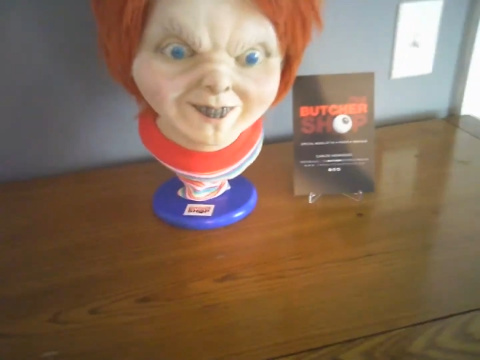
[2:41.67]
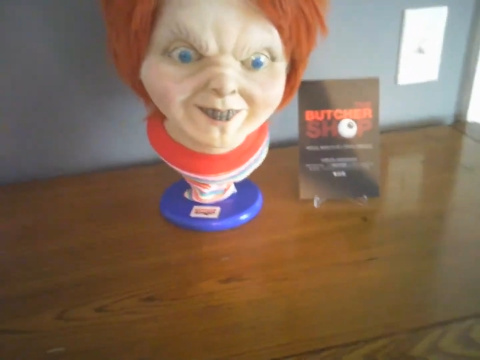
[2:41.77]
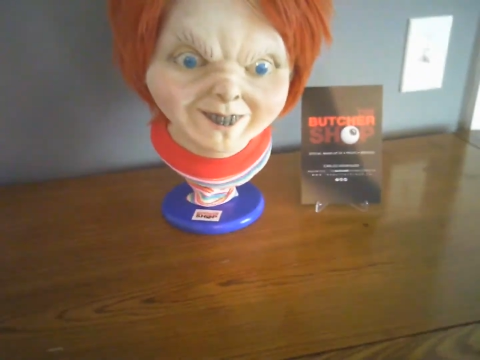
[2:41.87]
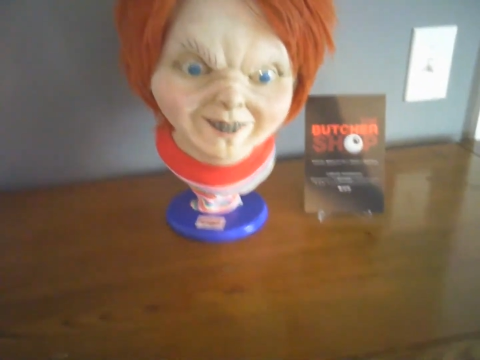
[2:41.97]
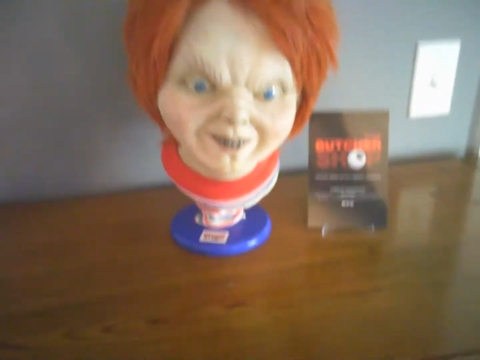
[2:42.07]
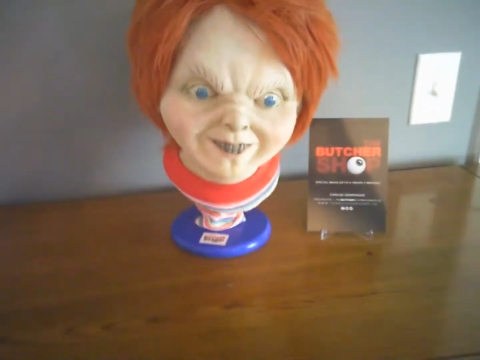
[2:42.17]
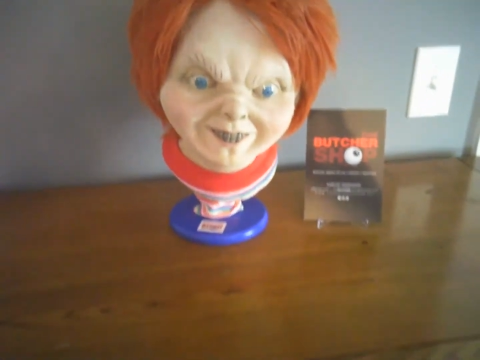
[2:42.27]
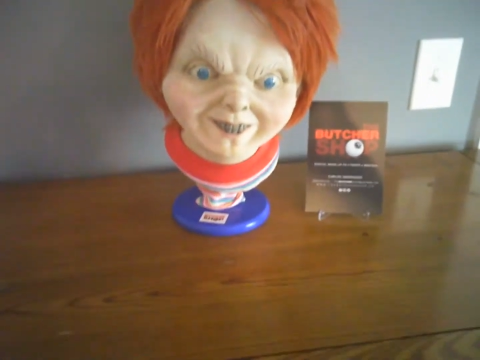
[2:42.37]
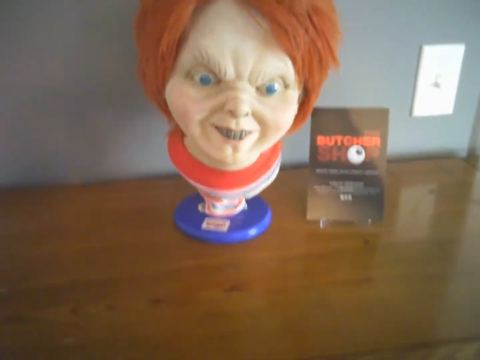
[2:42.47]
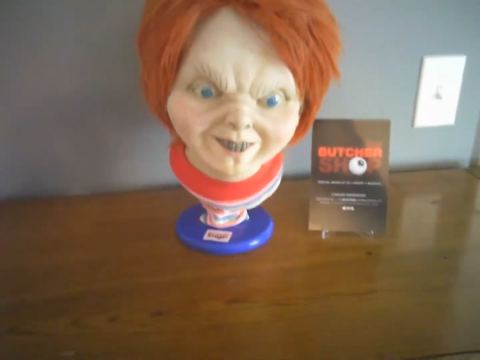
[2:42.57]
uh,
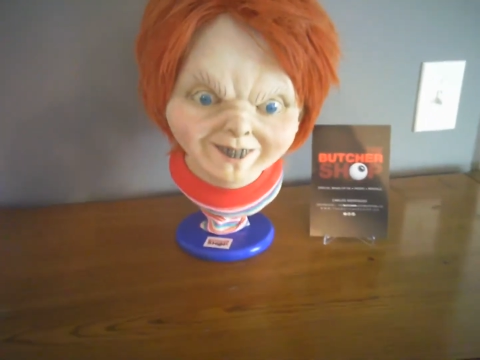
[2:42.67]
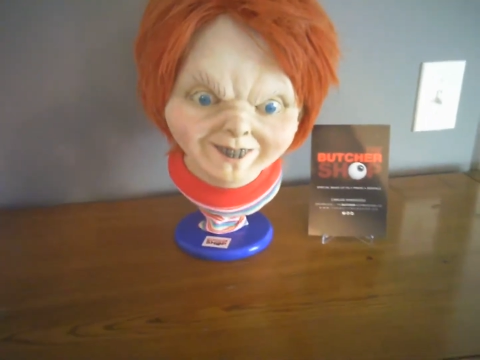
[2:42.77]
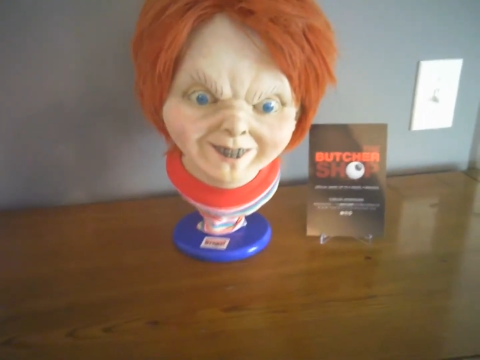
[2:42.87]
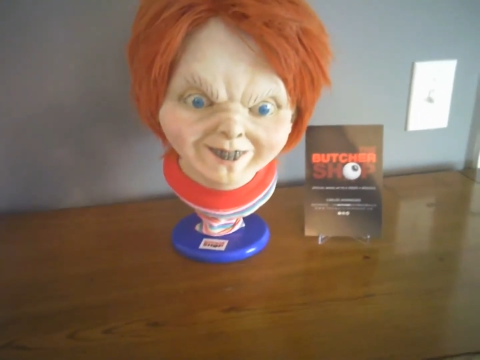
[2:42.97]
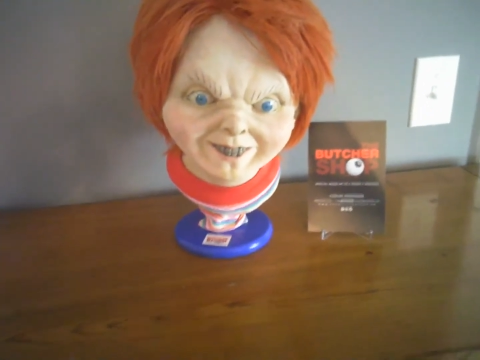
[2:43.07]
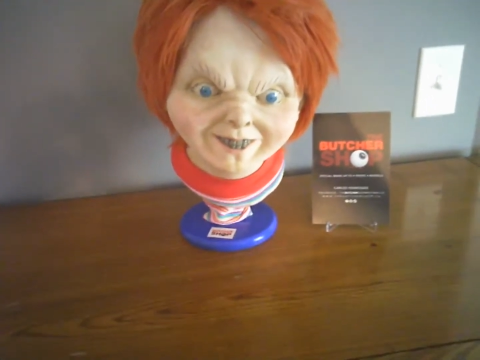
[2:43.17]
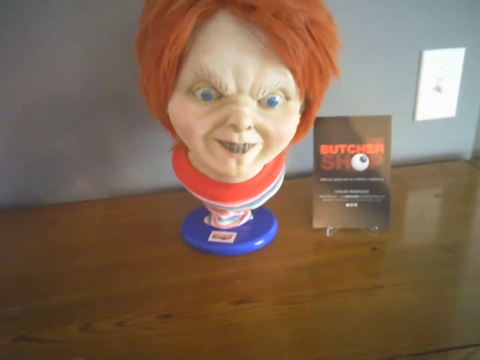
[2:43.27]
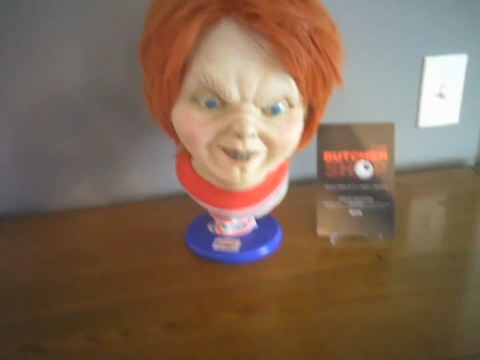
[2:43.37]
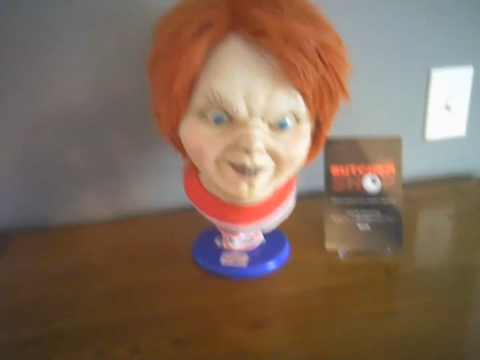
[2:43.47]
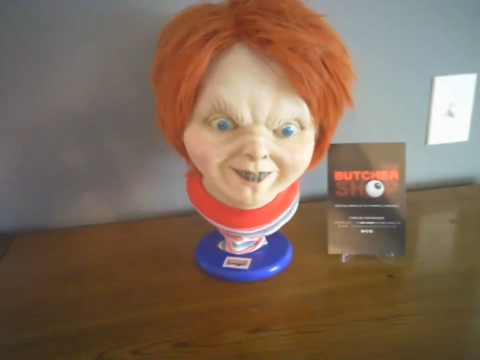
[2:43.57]
the
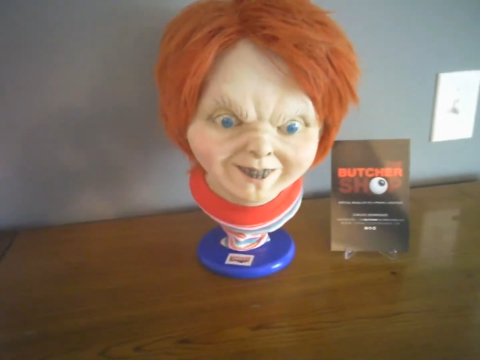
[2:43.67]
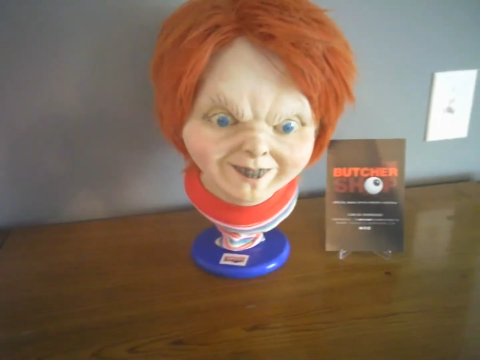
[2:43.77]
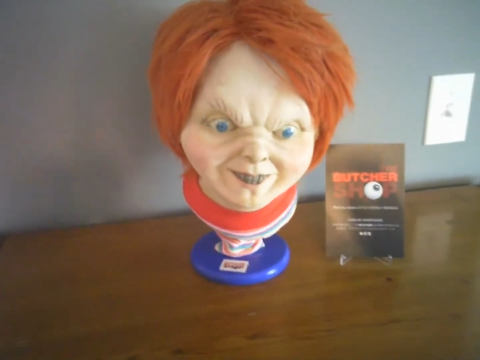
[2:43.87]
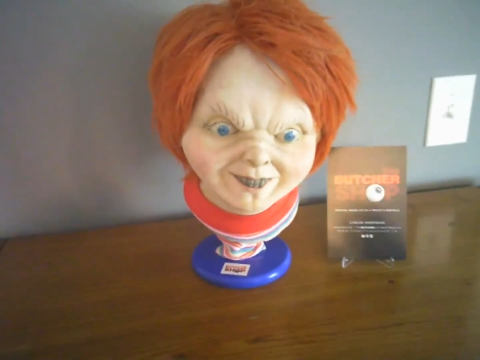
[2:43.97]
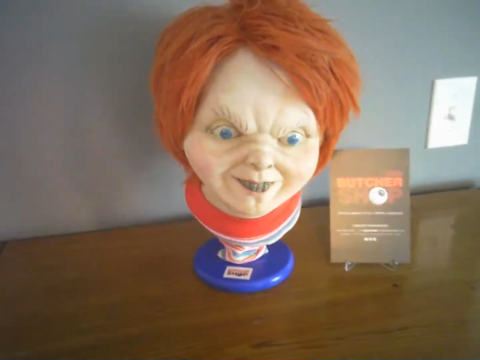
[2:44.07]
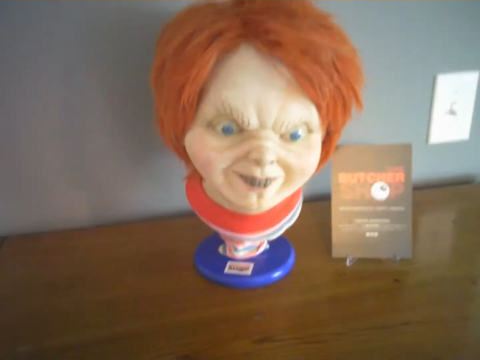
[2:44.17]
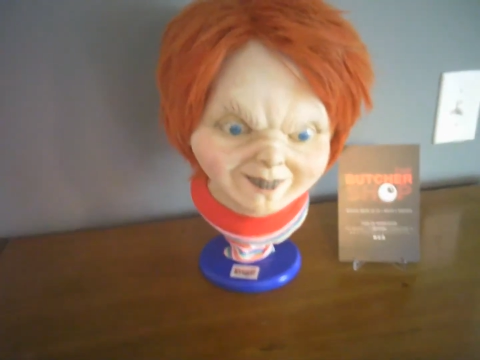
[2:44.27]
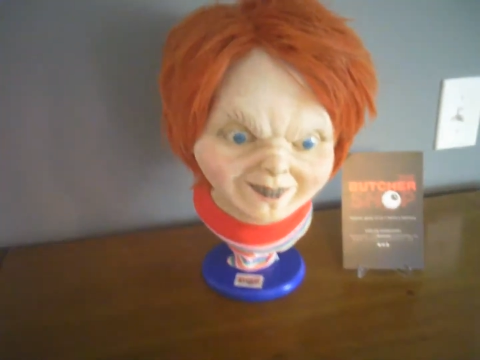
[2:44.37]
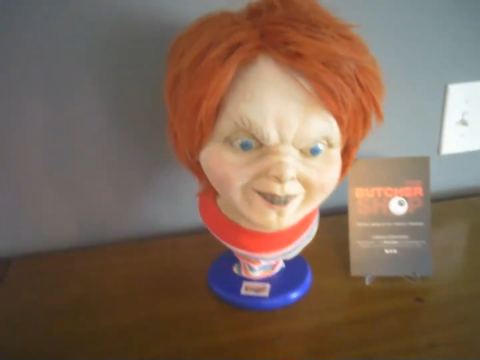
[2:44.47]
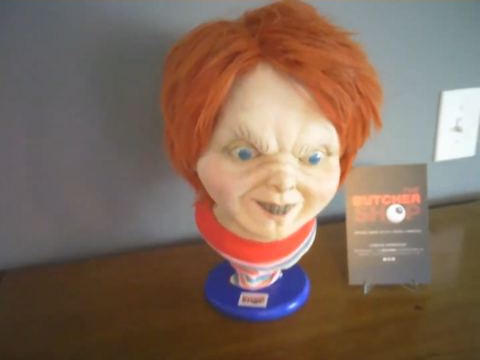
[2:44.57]
face itself,
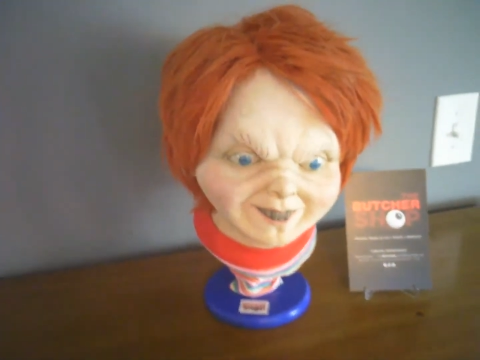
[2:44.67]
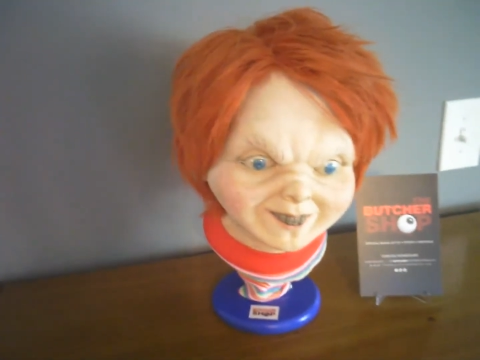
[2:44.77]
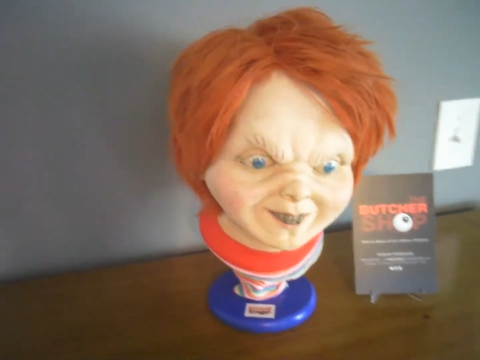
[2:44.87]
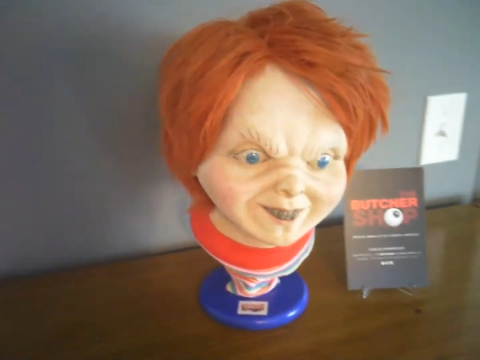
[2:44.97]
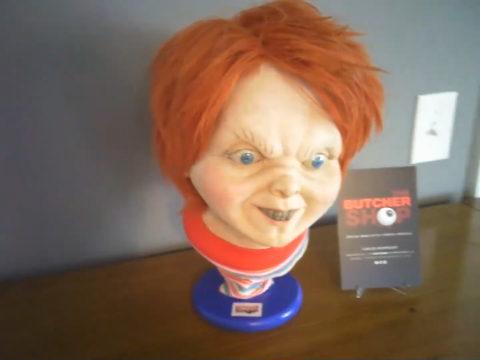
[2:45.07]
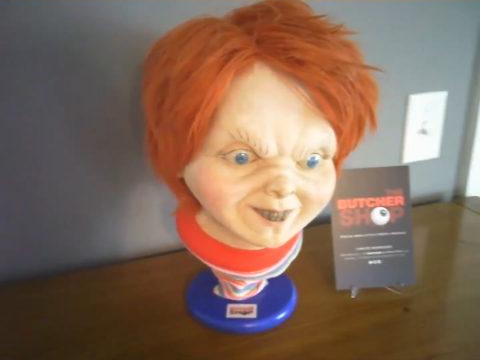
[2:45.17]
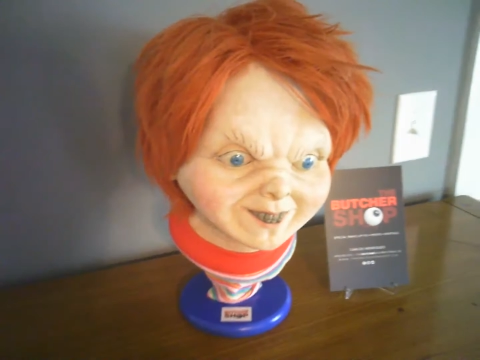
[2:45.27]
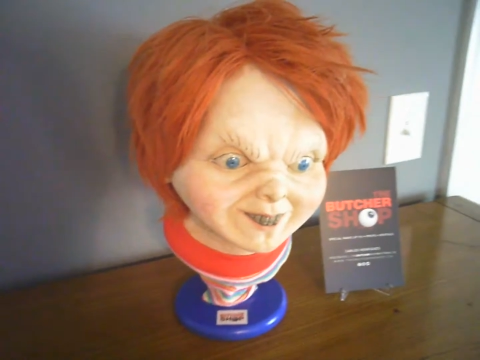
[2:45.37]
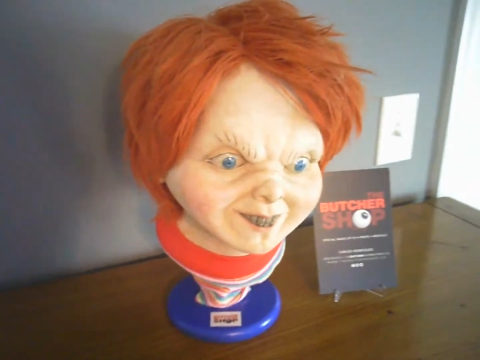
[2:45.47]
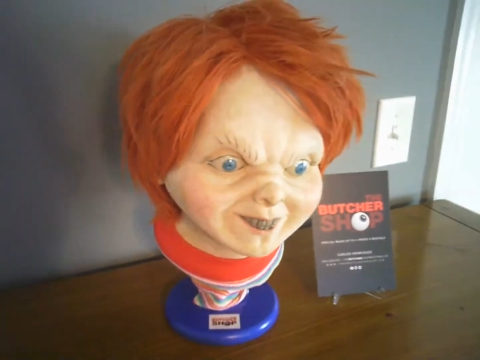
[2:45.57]
that facial
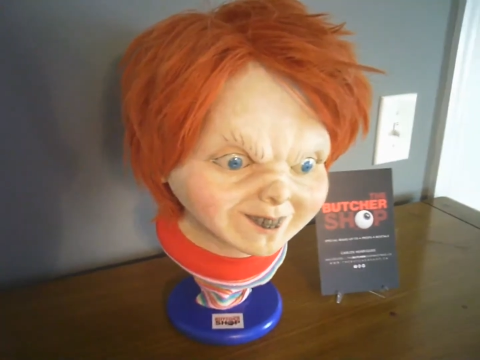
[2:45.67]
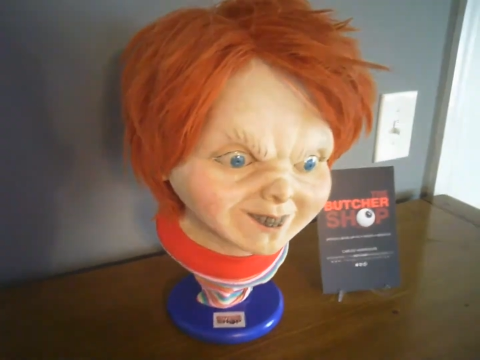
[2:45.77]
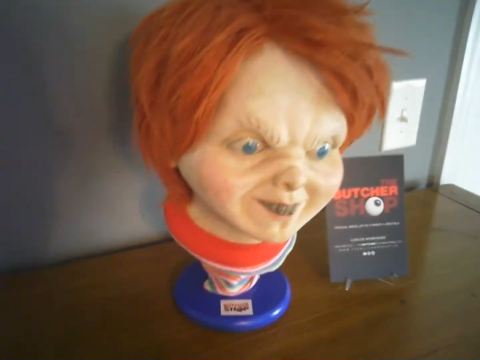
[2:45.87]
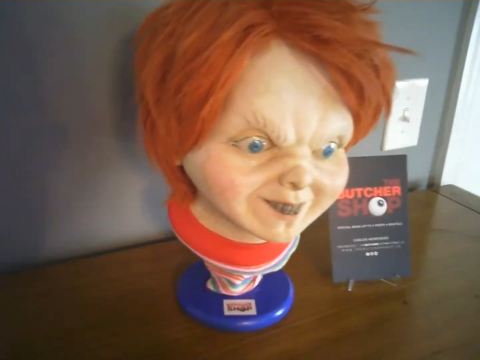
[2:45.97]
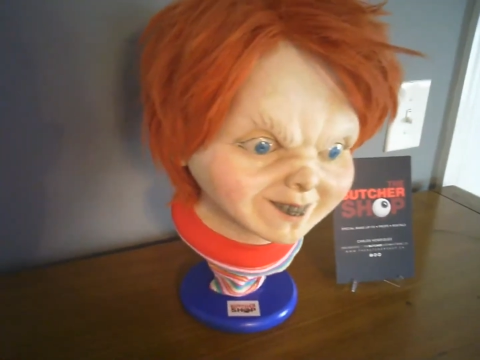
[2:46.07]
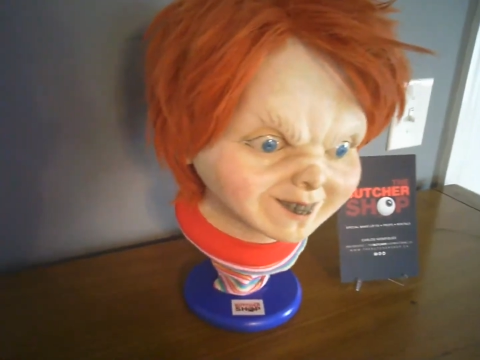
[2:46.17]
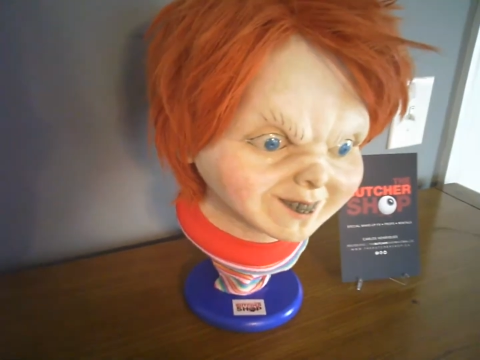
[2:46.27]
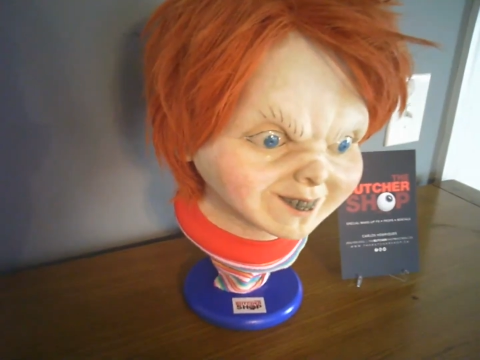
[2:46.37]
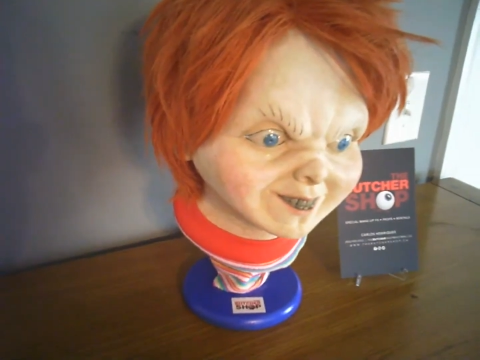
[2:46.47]
expression is